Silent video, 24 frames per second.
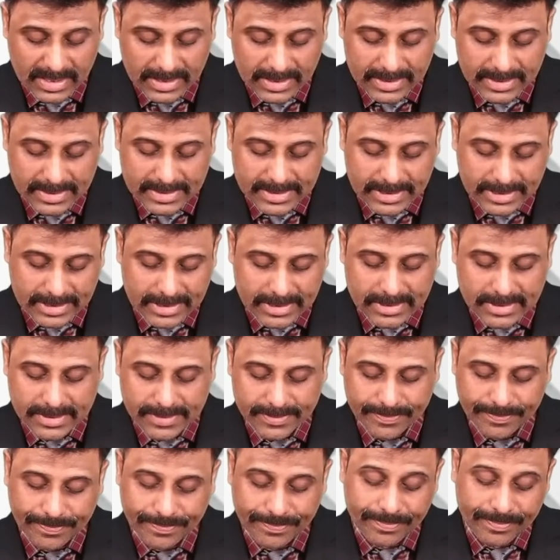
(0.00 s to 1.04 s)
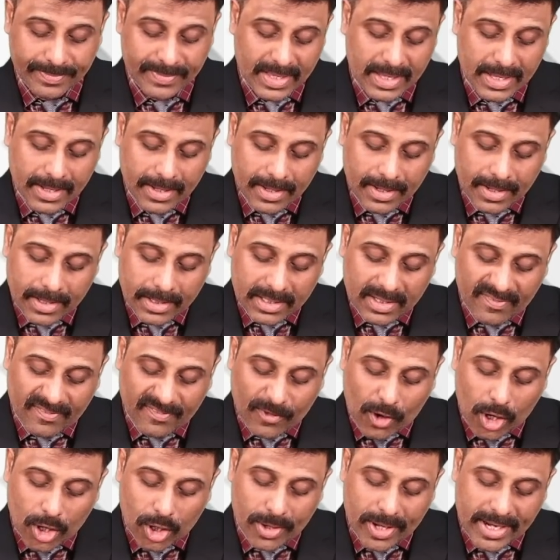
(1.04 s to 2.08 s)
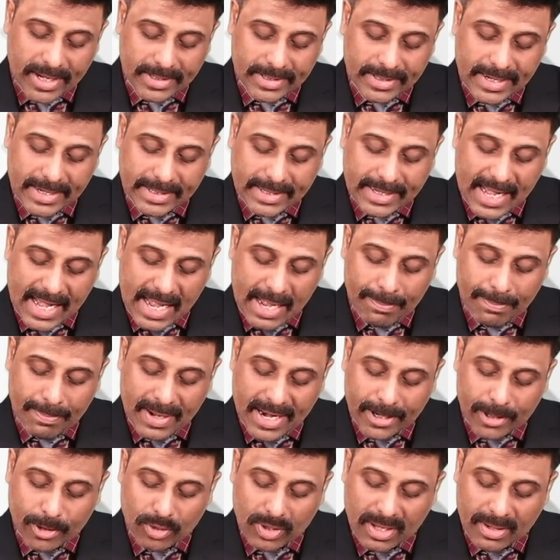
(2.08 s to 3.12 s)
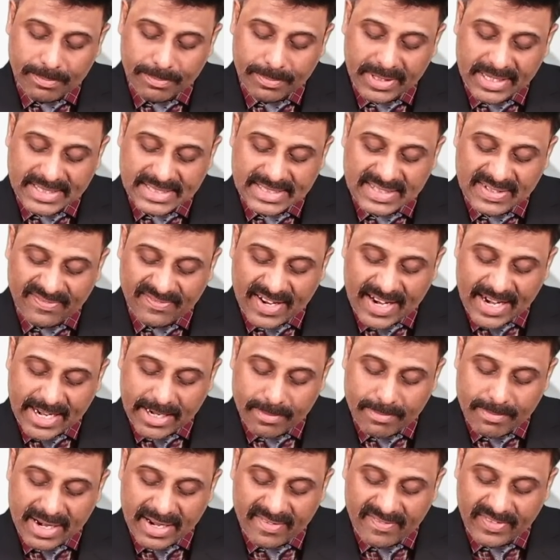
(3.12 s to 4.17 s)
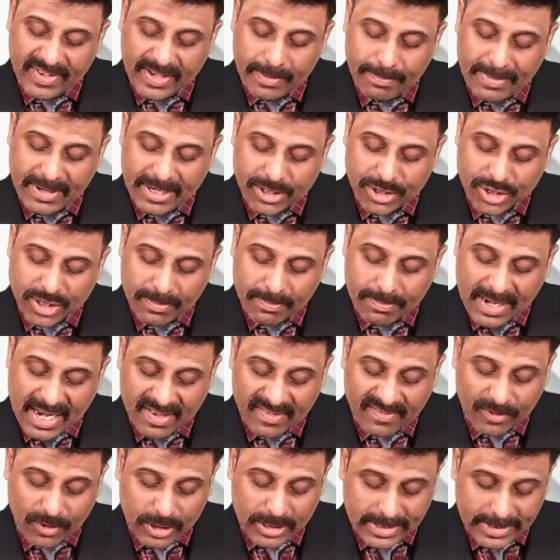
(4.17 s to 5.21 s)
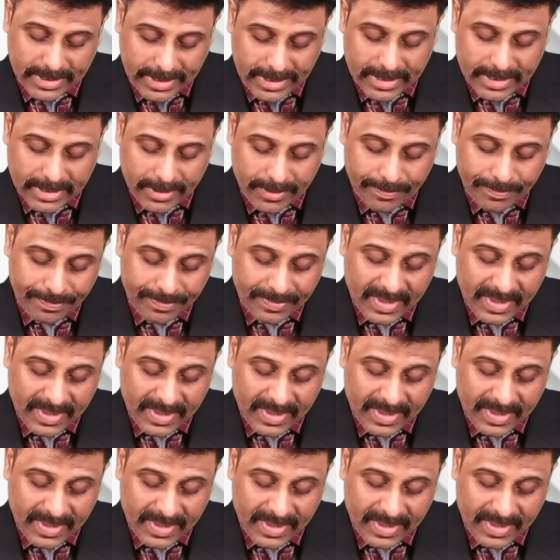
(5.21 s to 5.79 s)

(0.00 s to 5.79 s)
Say this. The following data apply to company's defined benefit pension plan for the year.